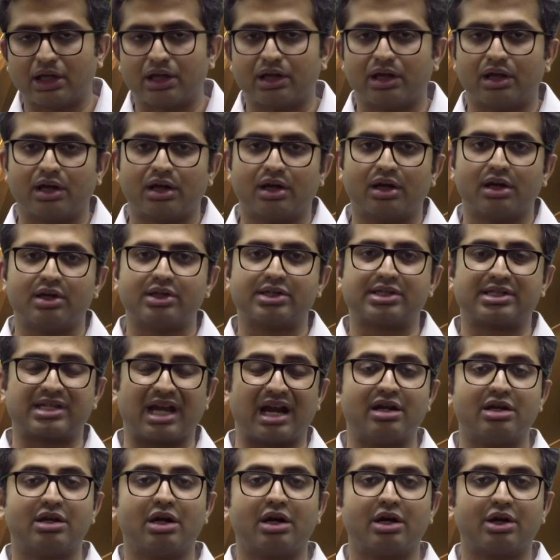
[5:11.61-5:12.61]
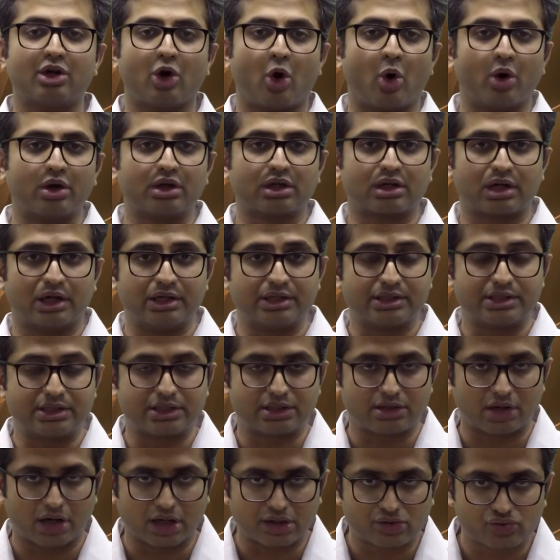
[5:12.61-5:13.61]
the standard on
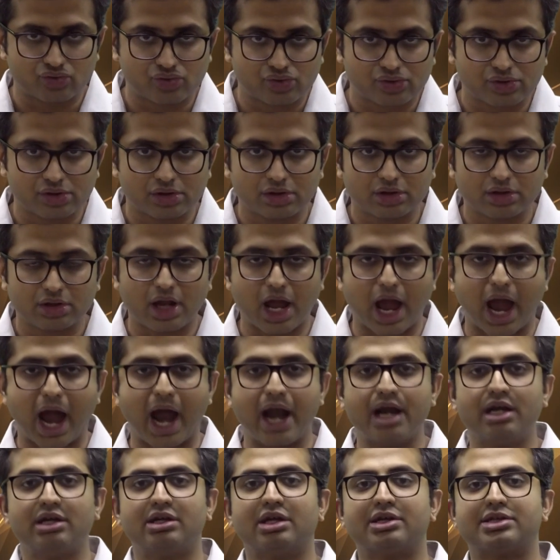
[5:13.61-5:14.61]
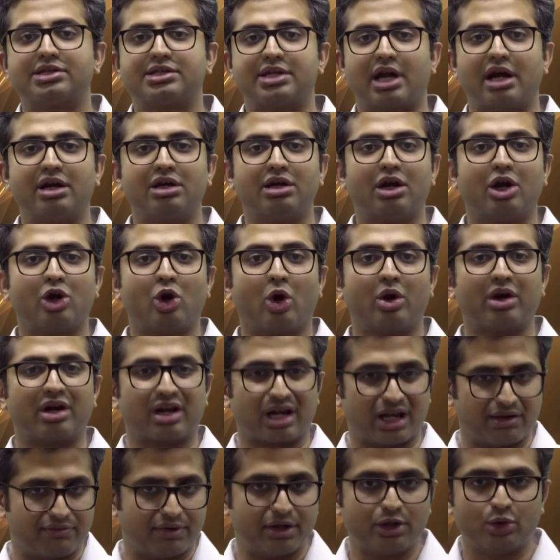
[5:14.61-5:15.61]
construction and the standard on
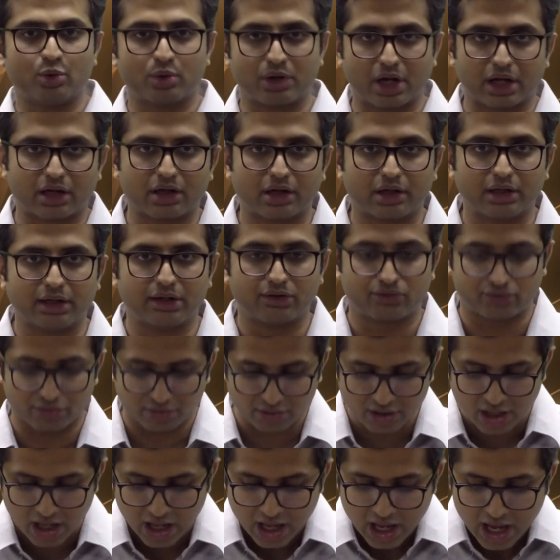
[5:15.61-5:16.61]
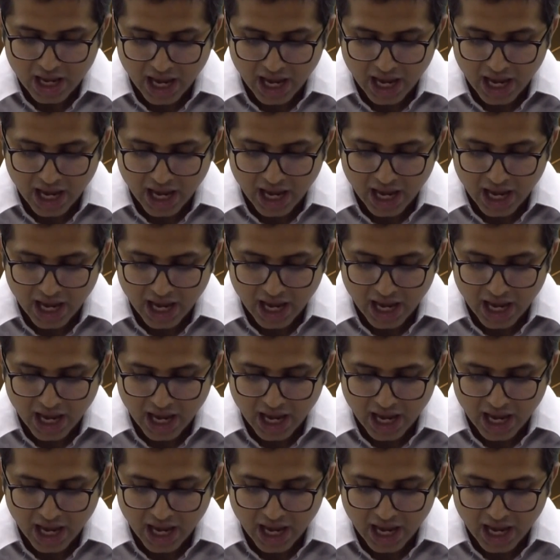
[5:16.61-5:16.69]
revenue recognition